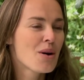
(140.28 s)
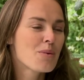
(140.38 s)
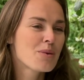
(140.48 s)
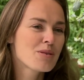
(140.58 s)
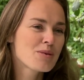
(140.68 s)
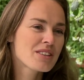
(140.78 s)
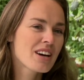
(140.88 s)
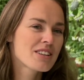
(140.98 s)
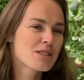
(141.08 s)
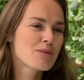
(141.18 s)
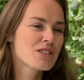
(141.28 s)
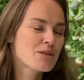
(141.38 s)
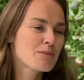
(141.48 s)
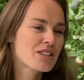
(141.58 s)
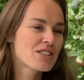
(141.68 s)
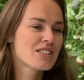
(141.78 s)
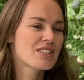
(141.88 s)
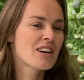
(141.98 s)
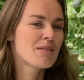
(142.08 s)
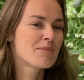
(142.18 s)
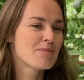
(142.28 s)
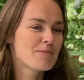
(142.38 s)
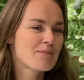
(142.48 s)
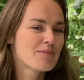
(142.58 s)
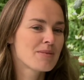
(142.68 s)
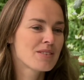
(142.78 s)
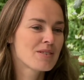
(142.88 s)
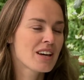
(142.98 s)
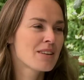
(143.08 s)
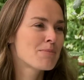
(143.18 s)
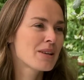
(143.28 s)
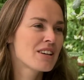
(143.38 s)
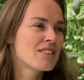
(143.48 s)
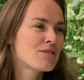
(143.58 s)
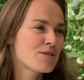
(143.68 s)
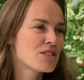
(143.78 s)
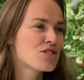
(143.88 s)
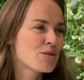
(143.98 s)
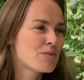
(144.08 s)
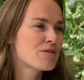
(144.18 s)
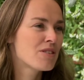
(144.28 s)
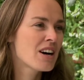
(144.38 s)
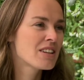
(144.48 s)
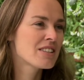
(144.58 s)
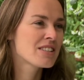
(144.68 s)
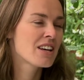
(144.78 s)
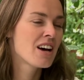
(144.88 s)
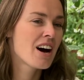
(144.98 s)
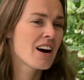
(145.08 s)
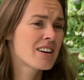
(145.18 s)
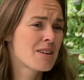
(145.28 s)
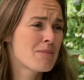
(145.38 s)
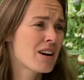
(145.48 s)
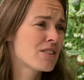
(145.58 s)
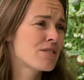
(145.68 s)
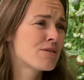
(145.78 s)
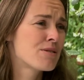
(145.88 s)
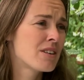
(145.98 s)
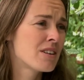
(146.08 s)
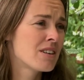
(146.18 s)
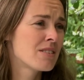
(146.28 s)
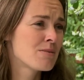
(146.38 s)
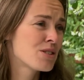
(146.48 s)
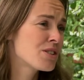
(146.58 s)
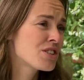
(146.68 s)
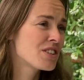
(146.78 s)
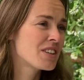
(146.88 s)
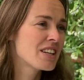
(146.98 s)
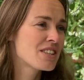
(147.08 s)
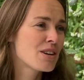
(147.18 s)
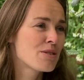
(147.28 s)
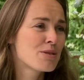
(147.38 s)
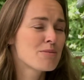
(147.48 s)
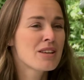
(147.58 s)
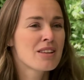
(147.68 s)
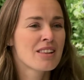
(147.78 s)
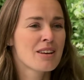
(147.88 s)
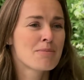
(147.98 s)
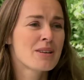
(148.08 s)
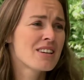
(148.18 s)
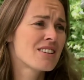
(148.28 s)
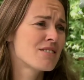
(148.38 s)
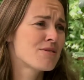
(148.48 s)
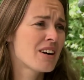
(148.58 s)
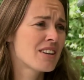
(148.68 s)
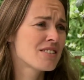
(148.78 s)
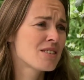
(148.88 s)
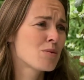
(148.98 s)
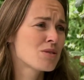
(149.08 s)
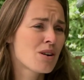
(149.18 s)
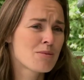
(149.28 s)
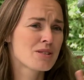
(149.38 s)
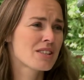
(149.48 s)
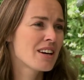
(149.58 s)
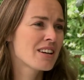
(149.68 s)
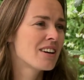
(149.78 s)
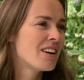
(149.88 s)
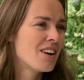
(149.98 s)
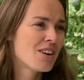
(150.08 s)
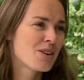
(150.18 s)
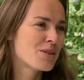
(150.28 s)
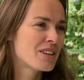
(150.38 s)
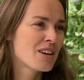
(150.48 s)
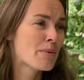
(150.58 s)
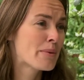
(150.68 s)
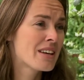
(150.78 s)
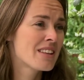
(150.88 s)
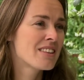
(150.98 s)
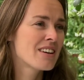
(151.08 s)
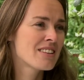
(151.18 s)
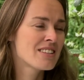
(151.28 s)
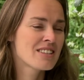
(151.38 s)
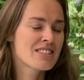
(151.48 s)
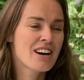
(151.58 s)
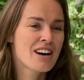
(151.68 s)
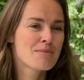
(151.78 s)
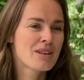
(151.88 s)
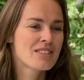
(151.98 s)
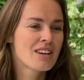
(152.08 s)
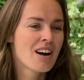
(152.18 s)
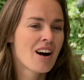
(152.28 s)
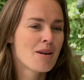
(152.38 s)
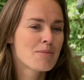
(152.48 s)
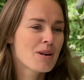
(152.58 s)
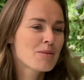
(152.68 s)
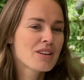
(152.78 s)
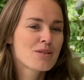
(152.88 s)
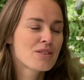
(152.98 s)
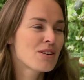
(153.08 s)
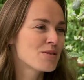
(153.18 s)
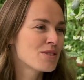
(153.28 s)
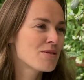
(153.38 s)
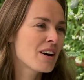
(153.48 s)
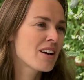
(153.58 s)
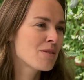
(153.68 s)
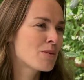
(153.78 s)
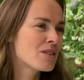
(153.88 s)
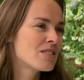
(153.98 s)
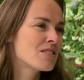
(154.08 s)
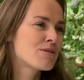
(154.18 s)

Well, it was kind of special, because when I played the French Open finals, I came back off surgery. So for me, like being in the finals, it was almost like already a win at that time. And probably, who knows, if I had won the